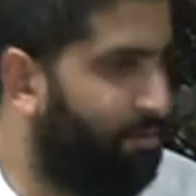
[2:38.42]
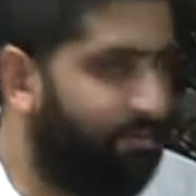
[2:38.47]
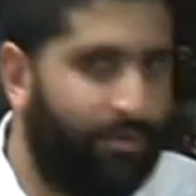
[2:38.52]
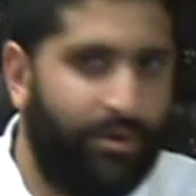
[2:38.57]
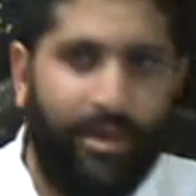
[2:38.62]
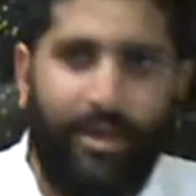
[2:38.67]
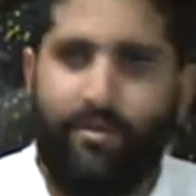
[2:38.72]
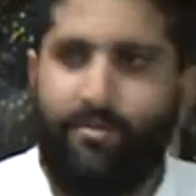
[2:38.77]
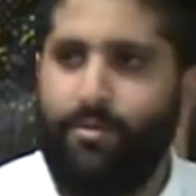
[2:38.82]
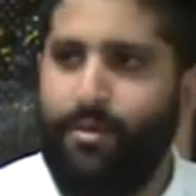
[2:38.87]

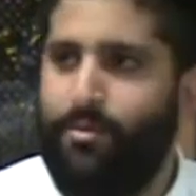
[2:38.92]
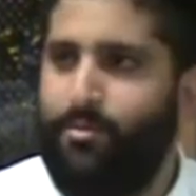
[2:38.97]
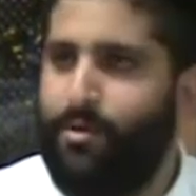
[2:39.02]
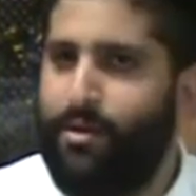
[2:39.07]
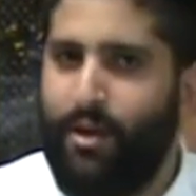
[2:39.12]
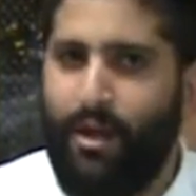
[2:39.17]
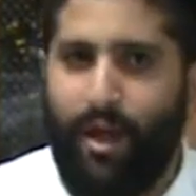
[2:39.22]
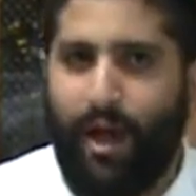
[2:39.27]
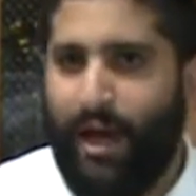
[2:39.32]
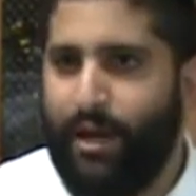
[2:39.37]
Forgive me,
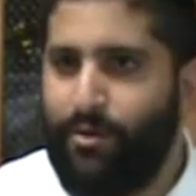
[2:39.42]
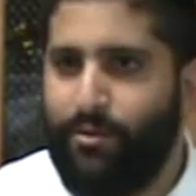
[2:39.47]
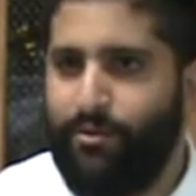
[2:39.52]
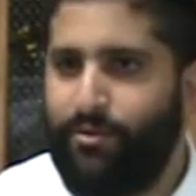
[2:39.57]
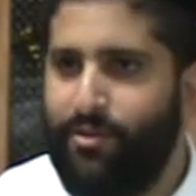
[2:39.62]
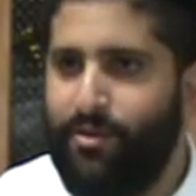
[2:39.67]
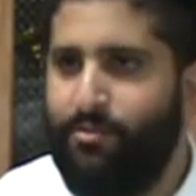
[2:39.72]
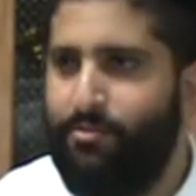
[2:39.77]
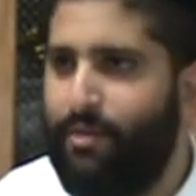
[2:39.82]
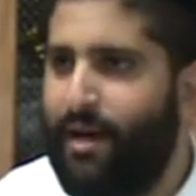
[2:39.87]
but I don't
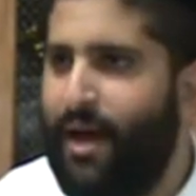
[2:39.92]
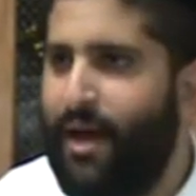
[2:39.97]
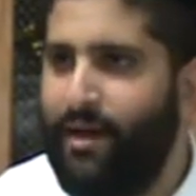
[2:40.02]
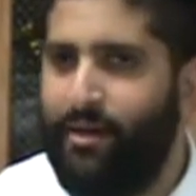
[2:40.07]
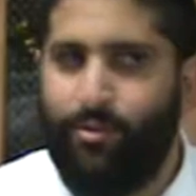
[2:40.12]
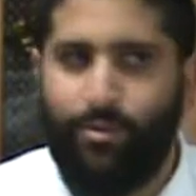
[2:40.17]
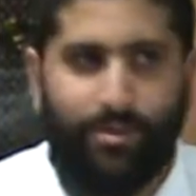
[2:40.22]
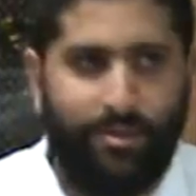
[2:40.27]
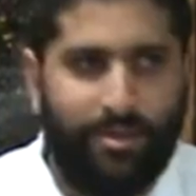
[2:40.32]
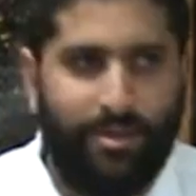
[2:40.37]
feel
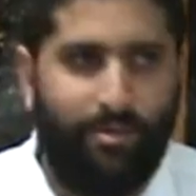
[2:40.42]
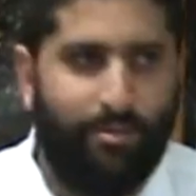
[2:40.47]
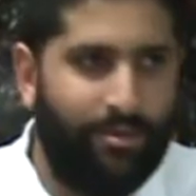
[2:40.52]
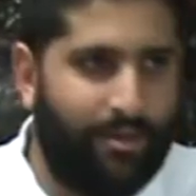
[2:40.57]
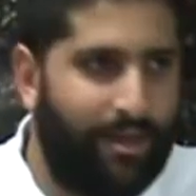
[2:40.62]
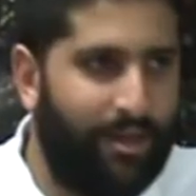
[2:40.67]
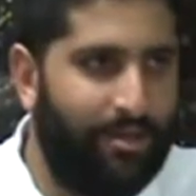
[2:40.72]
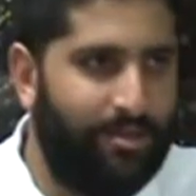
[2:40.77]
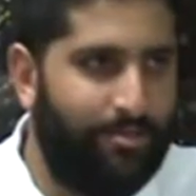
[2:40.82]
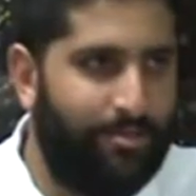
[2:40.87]
bad when someone
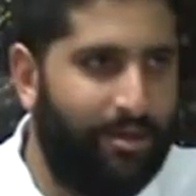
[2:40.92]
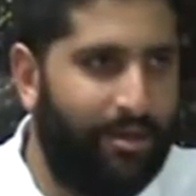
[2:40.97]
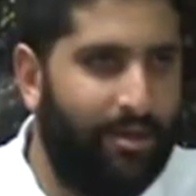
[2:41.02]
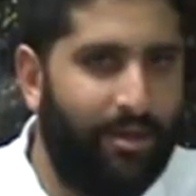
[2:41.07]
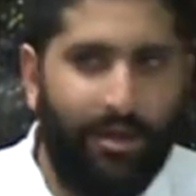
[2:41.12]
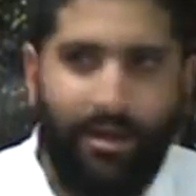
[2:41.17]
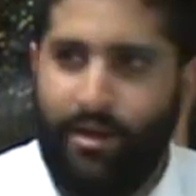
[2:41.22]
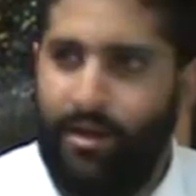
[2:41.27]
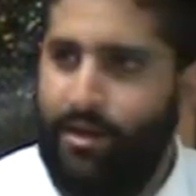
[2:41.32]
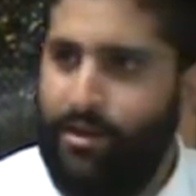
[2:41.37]
tells me
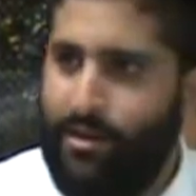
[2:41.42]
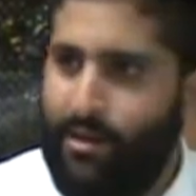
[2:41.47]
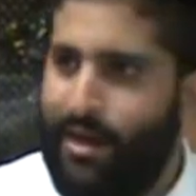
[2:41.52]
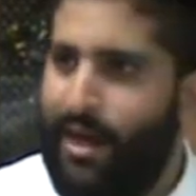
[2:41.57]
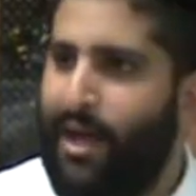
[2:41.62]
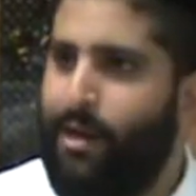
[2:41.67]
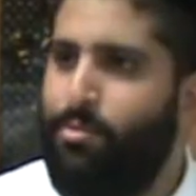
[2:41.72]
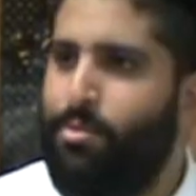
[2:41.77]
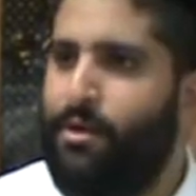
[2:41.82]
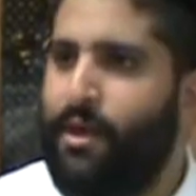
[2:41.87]
that
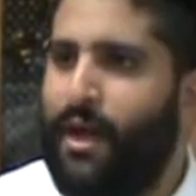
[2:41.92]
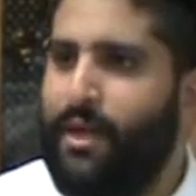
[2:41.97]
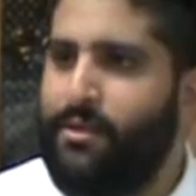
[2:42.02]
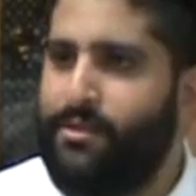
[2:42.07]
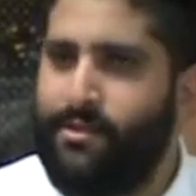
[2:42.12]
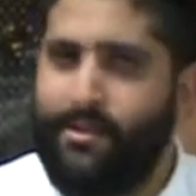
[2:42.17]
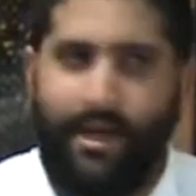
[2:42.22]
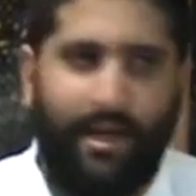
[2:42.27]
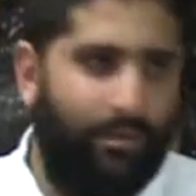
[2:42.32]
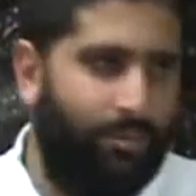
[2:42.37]
Albert
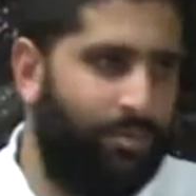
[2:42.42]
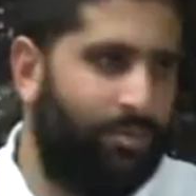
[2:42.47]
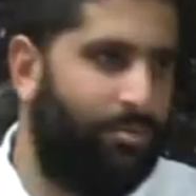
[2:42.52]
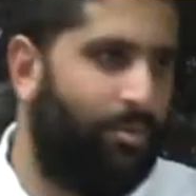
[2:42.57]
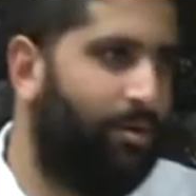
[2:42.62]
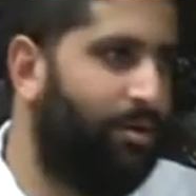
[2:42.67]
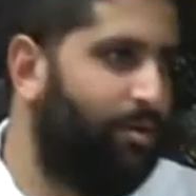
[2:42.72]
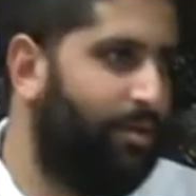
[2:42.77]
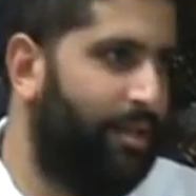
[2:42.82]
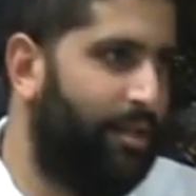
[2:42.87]
Einstein was
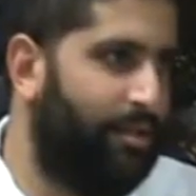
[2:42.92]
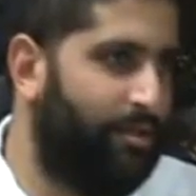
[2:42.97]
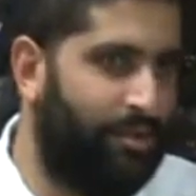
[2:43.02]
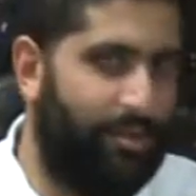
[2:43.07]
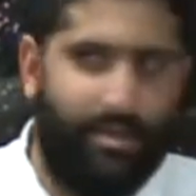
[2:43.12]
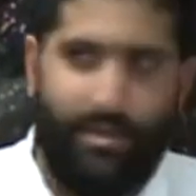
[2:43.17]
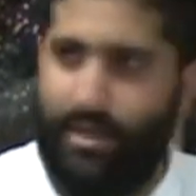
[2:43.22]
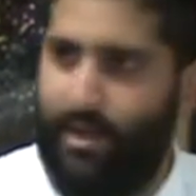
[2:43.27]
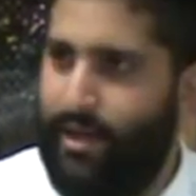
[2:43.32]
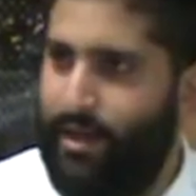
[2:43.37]
more
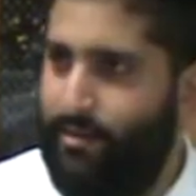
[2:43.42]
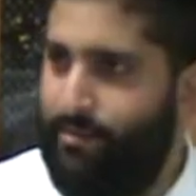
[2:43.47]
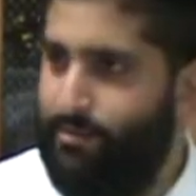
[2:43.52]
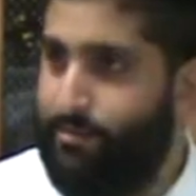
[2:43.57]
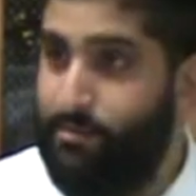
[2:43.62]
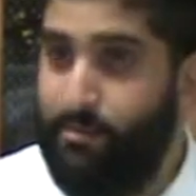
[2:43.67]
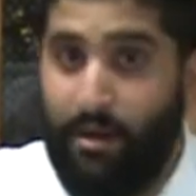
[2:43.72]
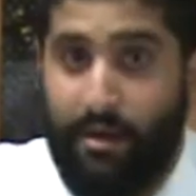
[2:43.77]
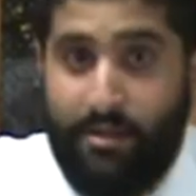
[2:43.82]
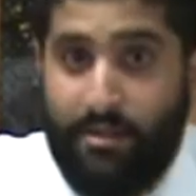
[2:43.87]
intelligent than I
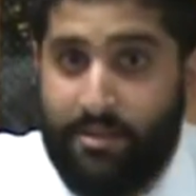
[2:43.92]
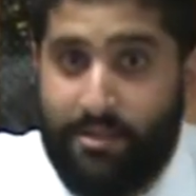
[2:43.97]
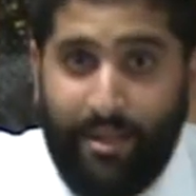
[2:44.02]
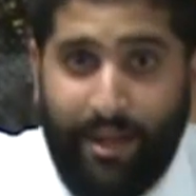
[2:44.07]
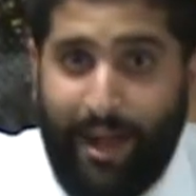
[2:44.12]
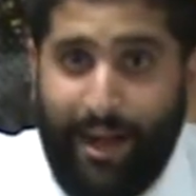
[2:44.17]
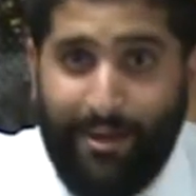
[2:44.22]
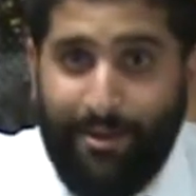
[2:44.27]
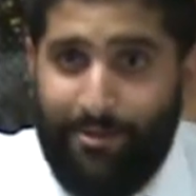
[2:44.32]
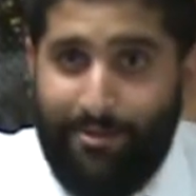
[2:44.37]
am.
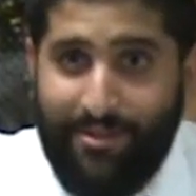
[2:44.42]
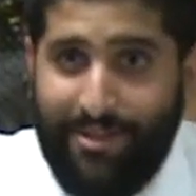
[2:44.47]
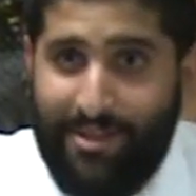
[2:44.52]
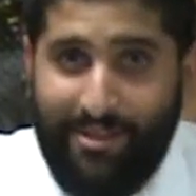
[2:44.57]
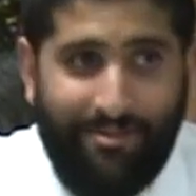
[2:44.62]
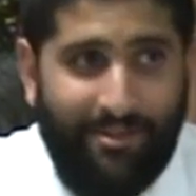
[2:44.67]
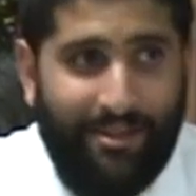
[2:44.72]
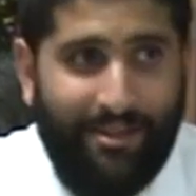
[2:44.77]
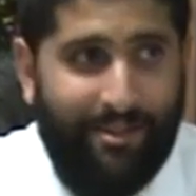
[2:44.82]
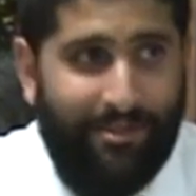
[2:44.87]
I don't feel
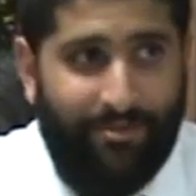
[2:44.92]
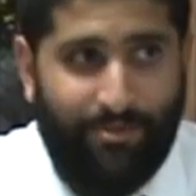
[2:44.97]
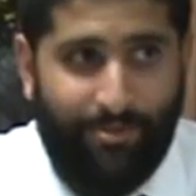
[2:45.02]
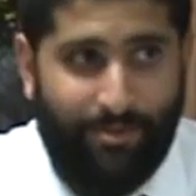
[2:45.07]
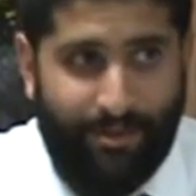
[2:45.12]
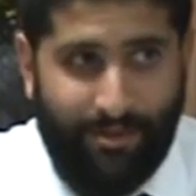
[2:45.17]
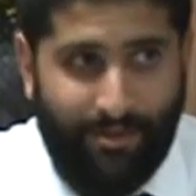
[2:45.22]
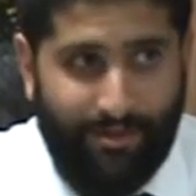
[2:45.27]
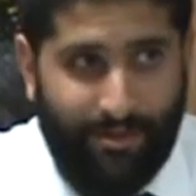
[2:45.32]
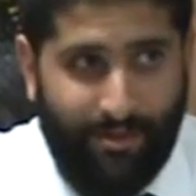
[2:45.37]
offended from
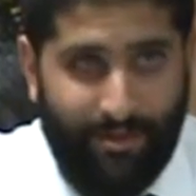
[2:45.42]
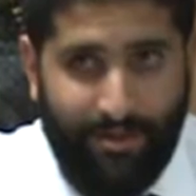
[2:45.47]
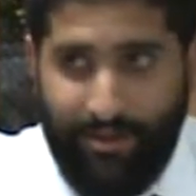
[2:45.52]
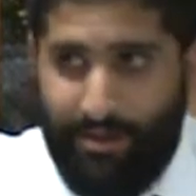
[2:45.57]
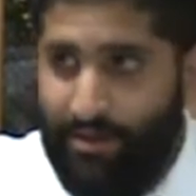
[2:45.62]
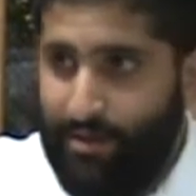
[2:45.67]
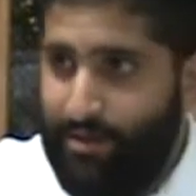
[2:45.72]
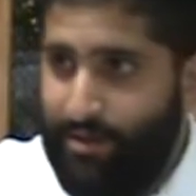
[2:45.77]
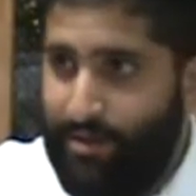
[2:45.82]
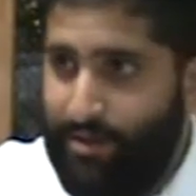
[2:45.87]
this.
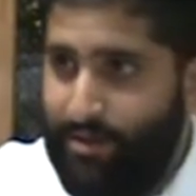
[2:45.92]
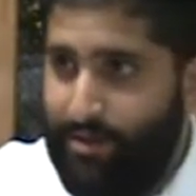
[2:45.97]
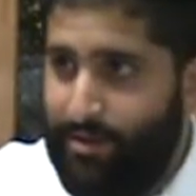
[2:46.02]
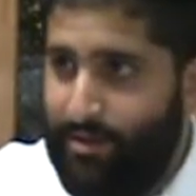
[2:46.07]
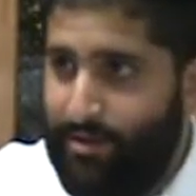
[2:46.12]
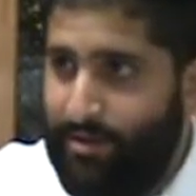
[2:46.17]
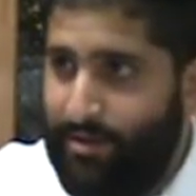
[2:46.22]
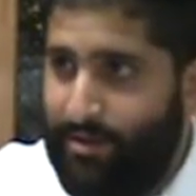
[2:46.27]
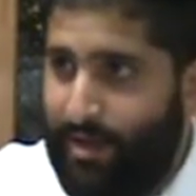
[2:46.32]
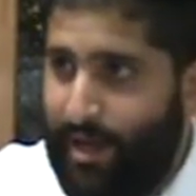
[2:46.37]

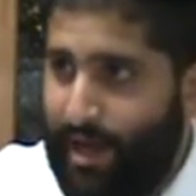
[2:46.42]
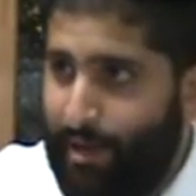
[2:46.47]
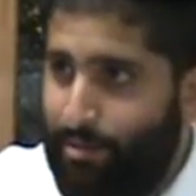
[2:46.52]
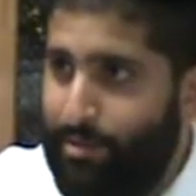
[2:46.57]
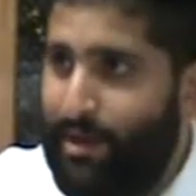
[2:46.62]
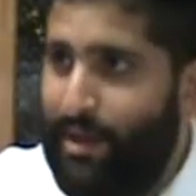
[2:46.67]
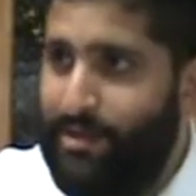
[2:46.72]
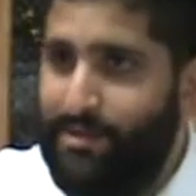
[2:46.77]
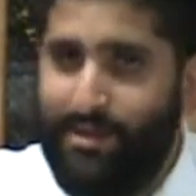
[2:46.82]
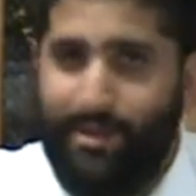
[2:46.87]

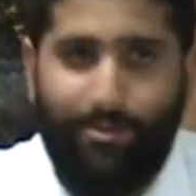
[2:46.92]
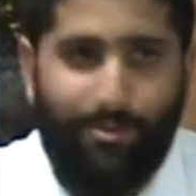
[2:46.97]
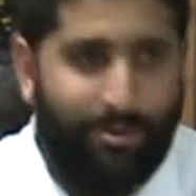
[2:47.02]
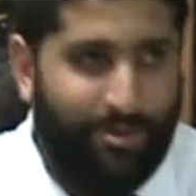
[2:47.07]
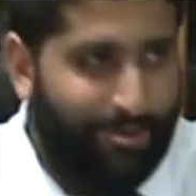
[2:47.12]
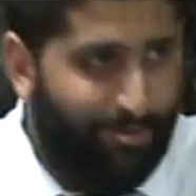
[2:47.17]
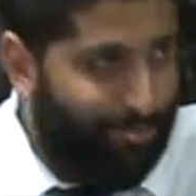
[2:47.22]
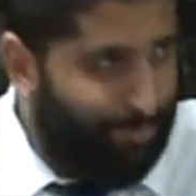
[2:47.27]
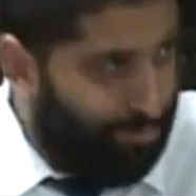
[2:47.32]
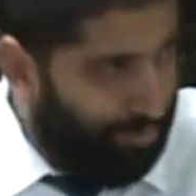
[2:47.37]
Albert Einstein
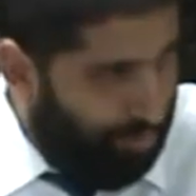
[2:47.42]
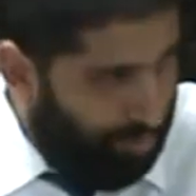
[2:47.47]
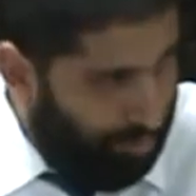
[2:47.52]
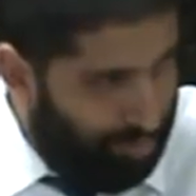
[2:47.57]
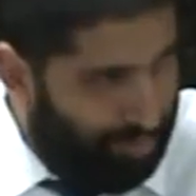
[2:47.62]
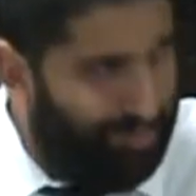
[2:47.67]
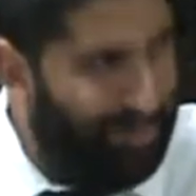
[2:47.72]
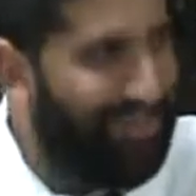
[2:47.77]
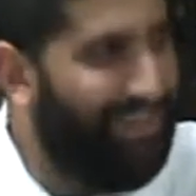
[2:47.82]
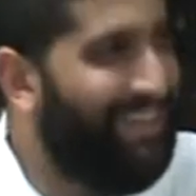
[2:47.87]
was a
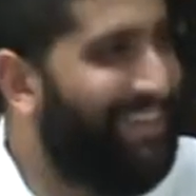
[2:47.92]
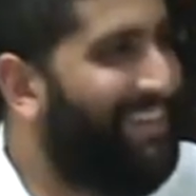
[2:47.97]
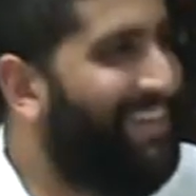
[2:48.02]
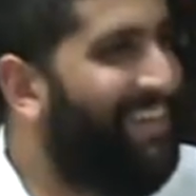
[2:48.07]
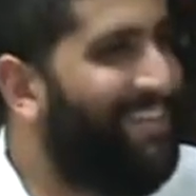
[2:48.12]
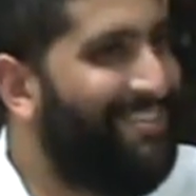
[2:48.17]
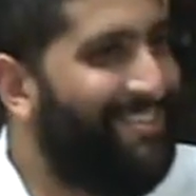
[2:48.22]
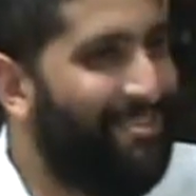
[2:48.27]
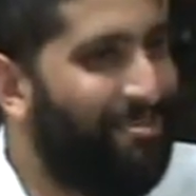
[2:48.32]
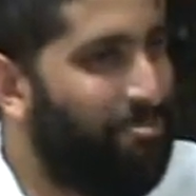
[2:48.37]
pretty
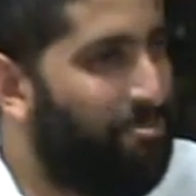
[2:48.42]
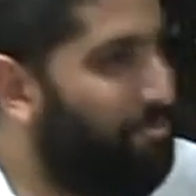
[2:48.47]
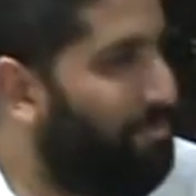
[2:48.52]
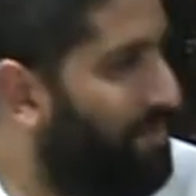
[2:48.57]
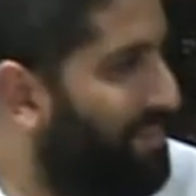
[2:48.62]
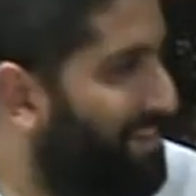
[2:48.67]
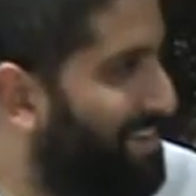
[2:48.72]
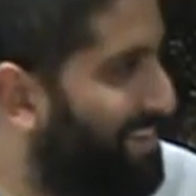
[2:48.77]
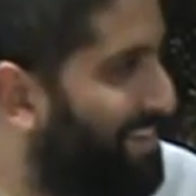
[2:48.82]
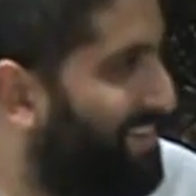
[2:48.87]
intelligent human
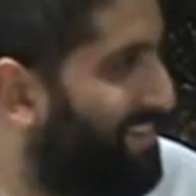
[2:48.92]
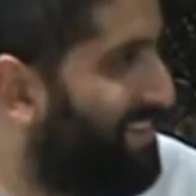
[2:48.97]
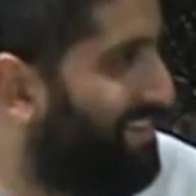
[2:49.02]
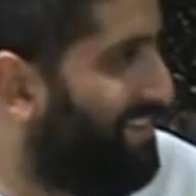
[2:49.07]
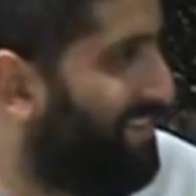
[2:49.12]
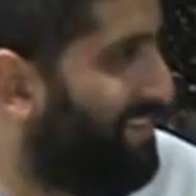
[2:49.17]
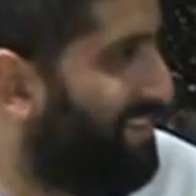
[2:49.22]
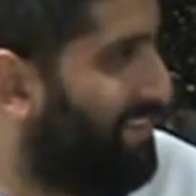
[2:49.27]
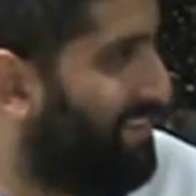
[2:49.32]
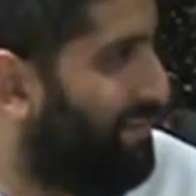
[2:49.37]
being.
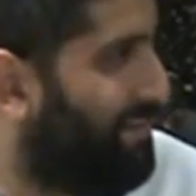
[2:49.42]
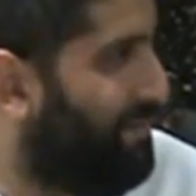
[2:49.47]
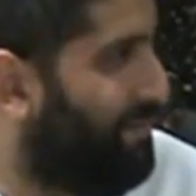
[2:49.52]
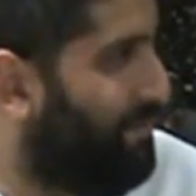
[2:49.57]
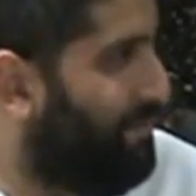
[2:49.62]
No.